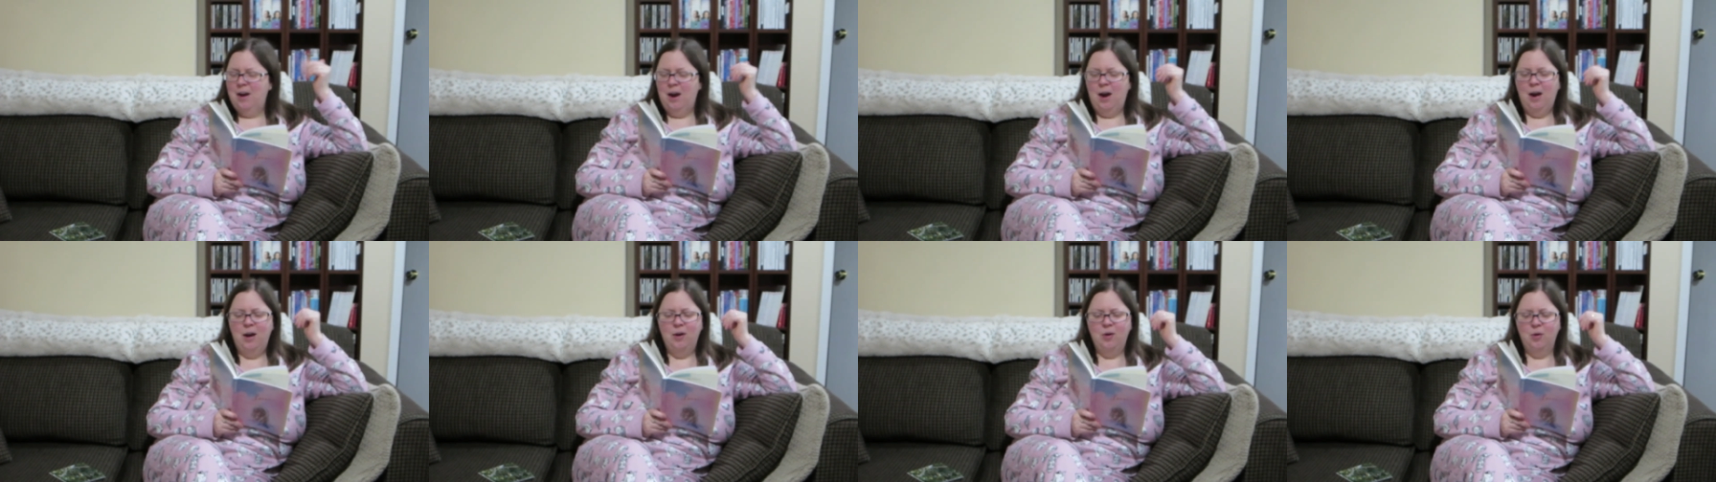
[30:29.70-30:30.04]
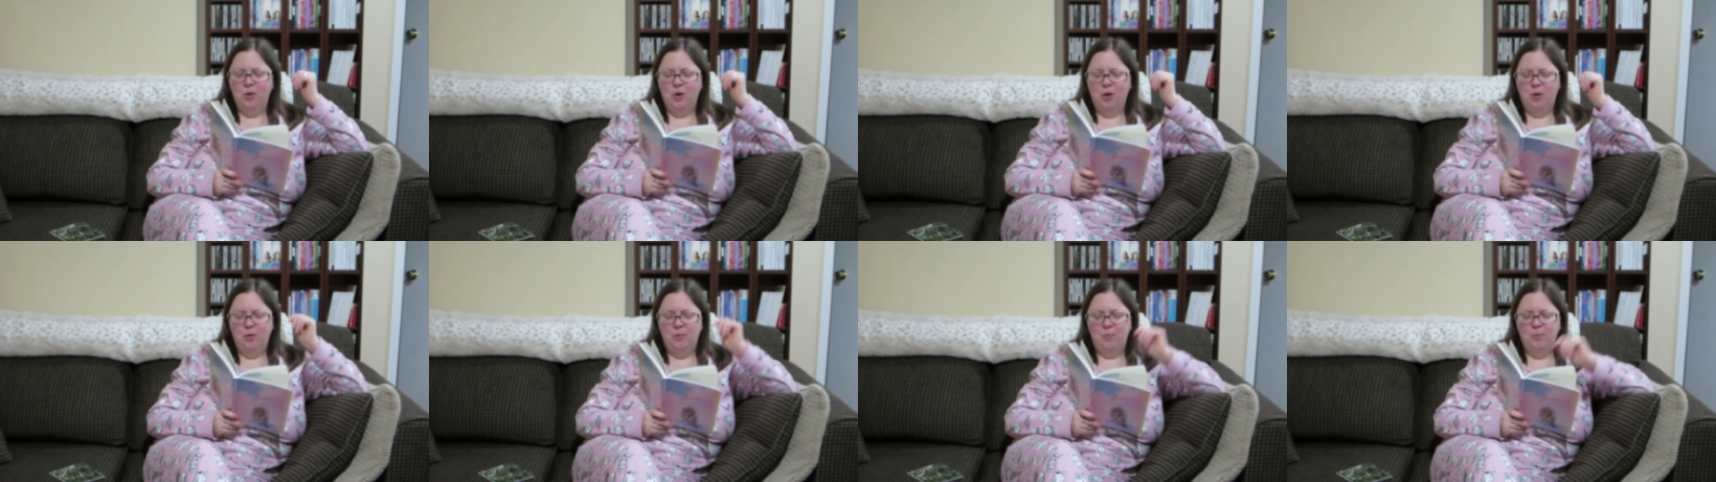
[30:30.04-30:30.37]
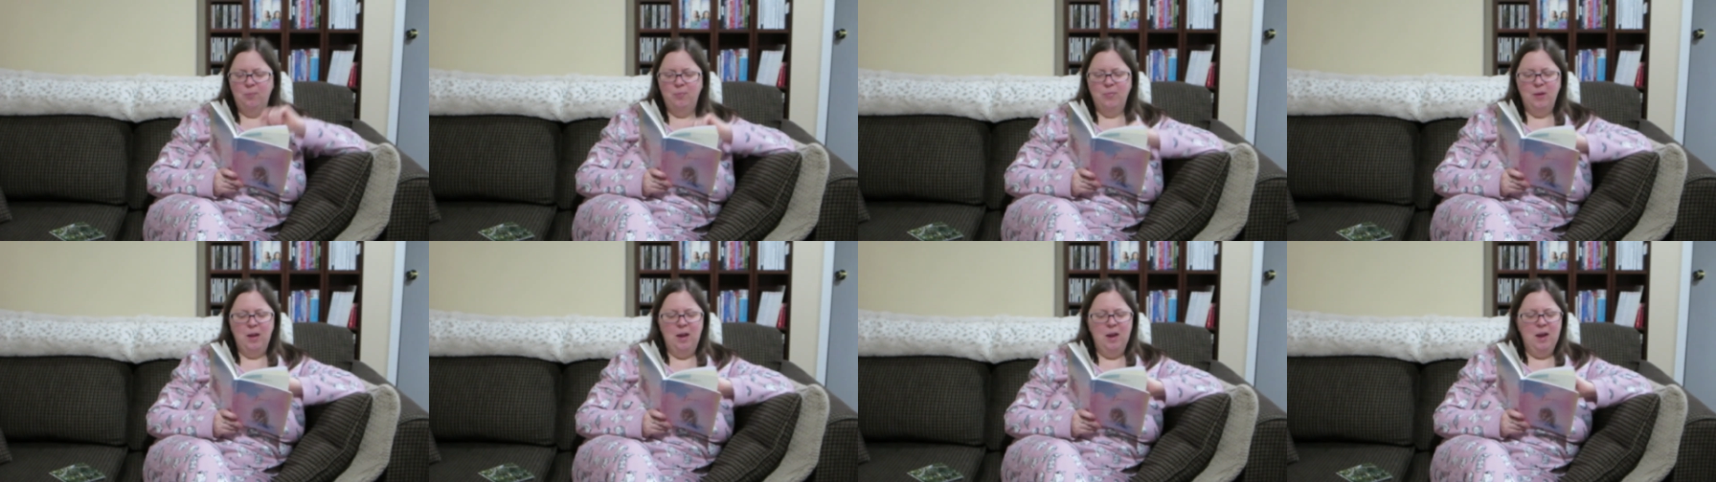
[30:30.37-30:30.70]
I don't know.
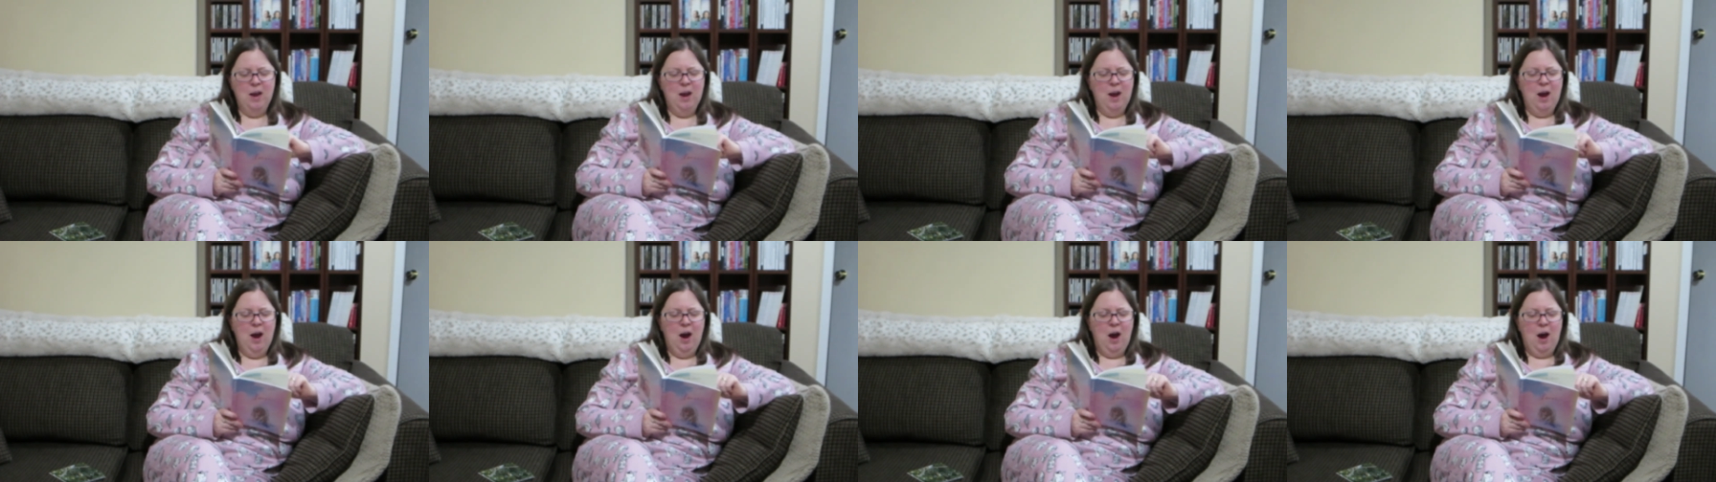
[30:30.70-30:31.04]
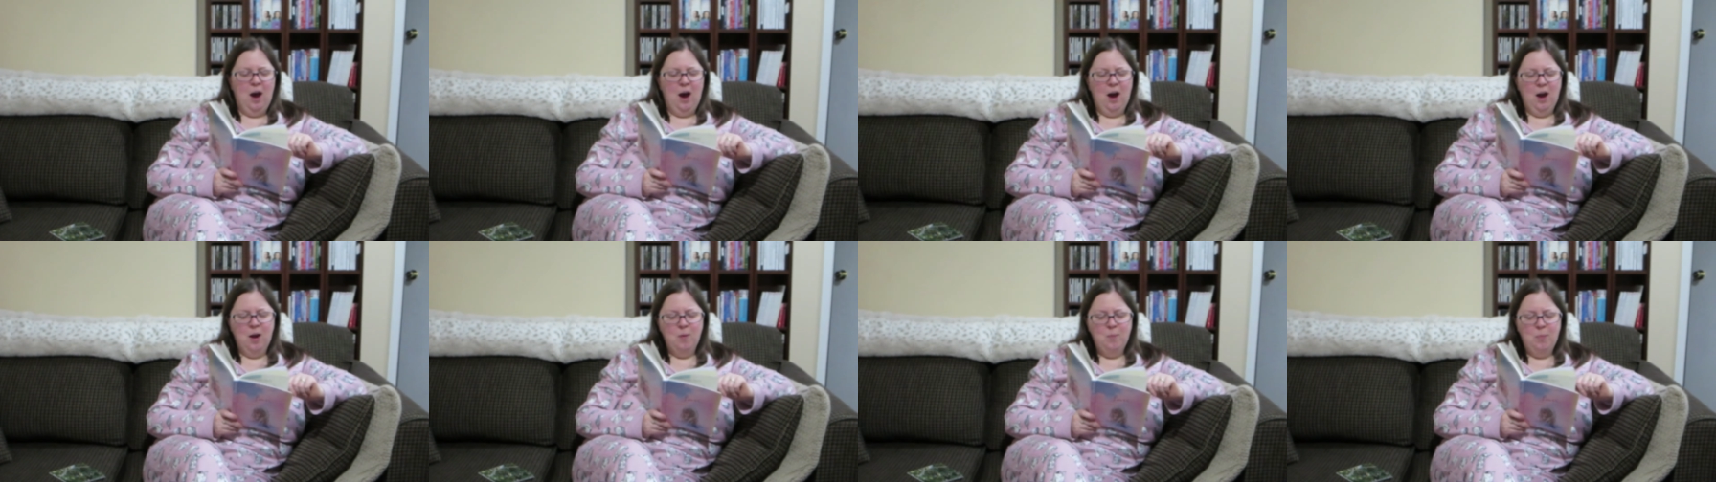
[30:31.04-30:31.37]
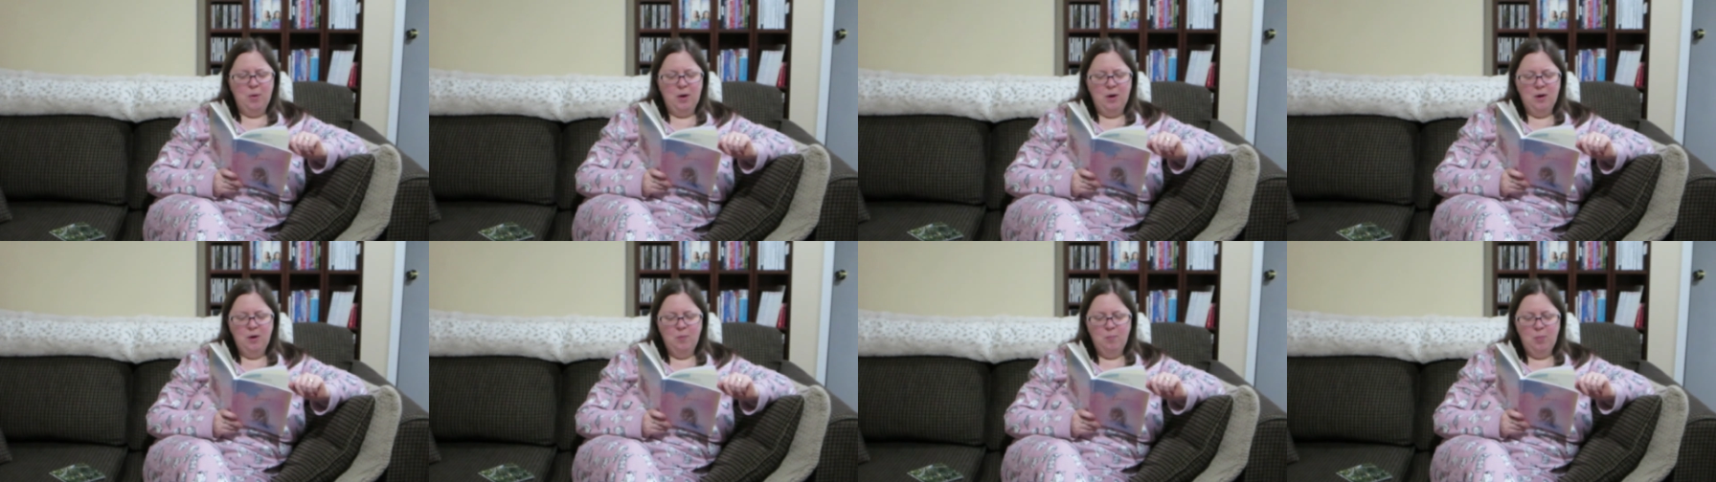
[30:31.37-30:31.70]
I
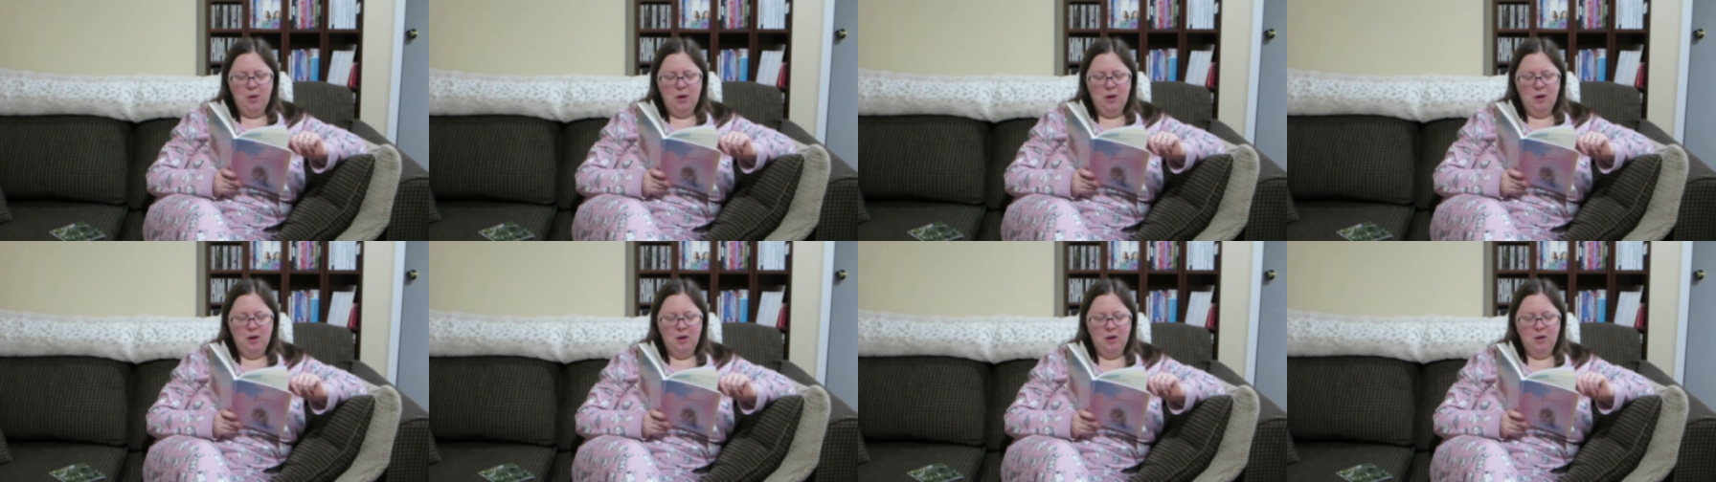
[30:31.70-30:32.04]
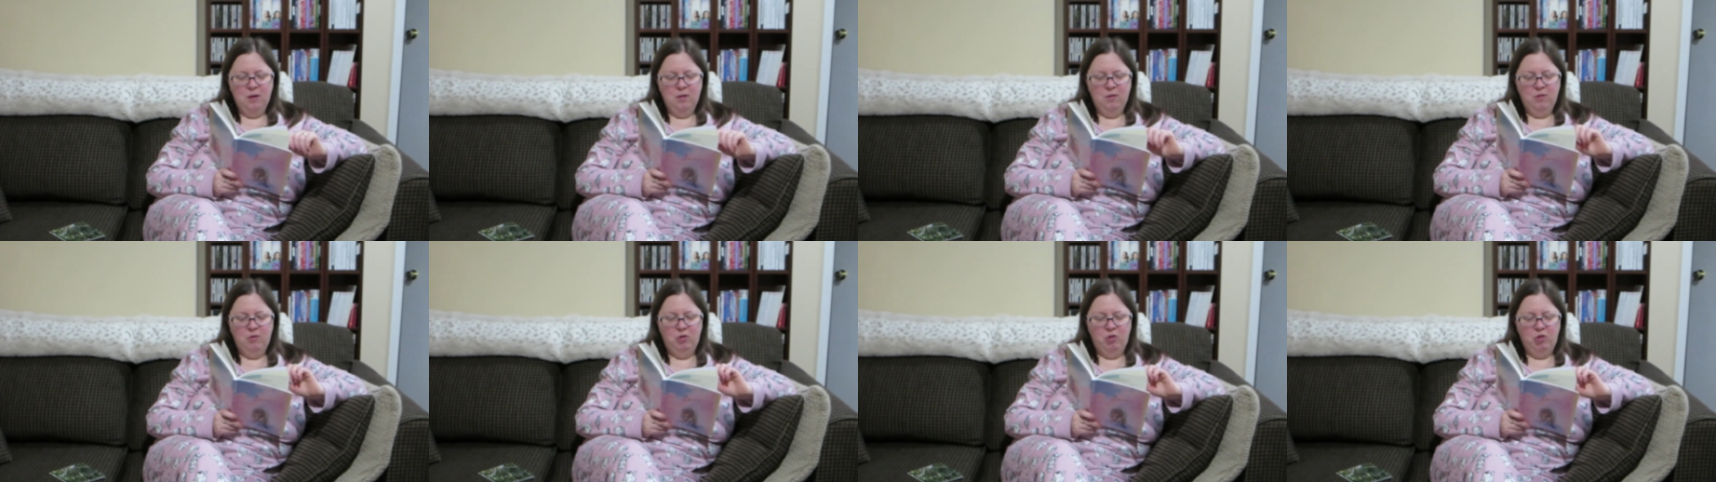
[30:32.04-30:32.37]
bought it because